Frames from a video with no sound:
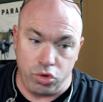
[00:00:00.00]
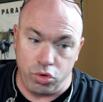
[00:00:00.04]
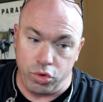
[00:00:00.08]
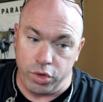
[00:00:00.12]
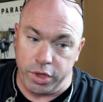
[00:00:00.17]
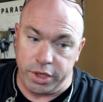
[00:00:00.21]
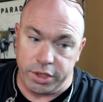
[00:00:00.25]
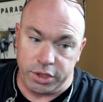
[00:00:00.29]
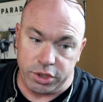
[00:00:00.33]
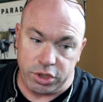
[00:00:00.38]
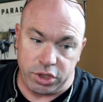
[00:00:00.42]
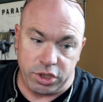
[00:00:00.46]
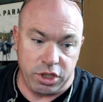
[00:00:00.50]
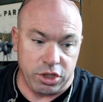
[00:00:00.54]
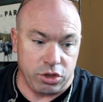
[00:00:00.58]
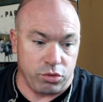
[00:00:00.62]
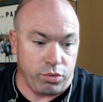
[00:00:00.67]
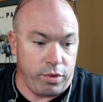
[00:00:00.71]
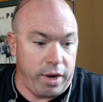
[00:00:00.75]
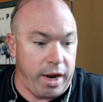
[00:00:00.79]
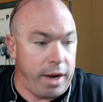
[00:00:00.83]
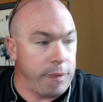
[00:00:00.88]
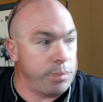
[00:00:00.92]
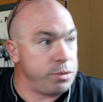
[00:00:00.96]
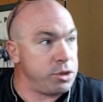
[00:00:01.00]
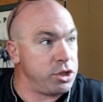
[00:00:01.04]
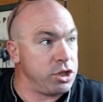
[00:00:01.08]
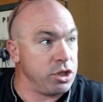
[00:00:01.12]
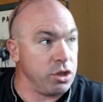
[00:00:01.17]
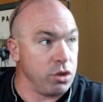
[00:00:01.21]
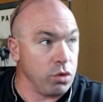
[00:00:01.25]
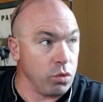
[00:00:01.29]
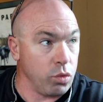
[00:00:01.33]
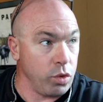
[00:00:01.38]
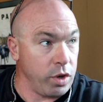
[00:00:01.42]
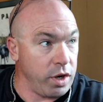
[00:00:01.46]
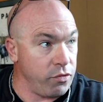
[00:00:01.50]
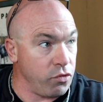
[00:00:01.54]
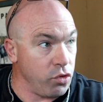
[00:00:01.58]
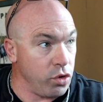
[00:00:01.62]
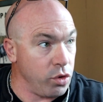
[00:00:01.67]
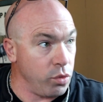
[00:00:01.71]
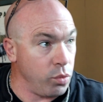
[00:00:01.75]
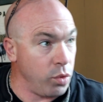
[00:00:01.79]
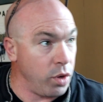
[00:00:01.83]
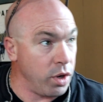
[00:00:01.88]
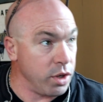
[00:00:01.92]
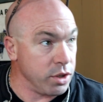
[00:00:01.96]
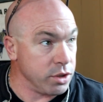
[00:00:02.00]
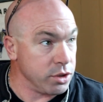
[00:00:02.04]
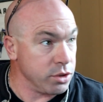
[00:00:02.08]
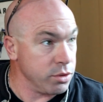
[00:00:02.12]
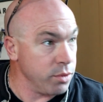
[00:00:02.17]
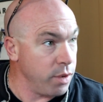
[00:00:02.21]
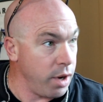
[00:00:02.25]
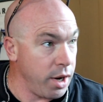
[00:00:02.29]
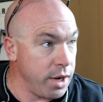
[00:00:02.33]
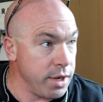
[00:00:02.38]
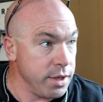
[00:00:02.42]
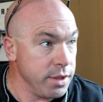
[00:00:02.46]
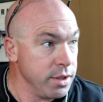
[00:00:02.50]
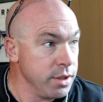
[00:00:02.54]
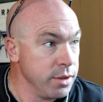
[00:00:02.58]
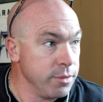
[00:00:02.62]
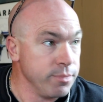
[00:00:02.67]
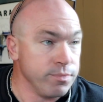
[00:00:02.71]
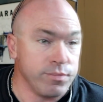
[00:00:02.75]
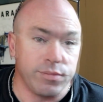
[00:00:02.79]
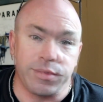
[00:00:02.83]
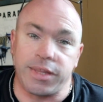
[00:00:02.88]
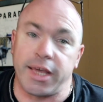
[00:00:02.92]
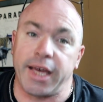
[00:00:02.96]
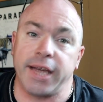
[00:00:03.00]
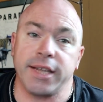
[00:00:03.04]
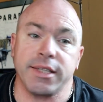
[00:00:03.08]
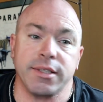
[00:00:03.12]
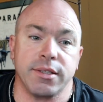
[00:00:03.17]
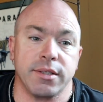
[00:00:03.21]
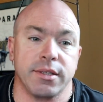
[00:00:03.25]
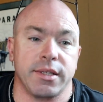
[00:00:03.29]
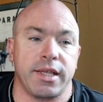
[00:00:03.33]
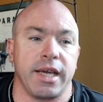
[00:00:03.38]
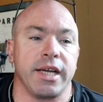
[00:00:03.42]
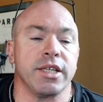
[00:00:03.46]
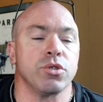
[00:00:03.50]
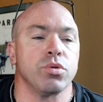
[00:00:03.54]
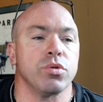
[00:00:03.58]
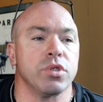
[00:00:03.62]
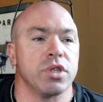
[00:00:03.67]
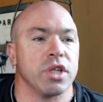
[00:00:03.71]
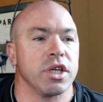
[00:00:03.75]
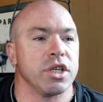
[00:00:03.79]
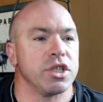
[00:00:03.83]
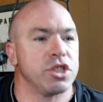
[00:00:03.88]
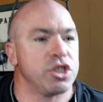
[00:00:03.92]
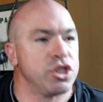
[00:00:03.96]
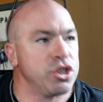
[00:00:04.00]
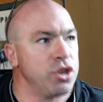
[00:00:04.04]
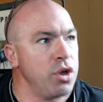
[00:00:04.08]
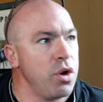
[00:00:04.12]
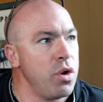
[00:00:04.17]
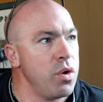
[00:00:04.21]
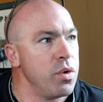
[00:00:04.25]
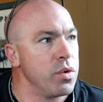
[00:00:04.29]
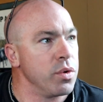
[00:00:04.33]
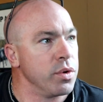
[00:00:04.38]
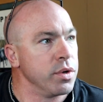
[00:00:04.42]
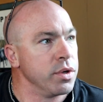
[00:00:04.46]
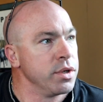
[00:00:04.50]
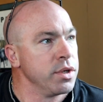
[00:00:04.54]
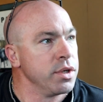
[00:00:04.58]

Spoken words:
you didn't see his rap sheet or whatever it was, right? That's what they show.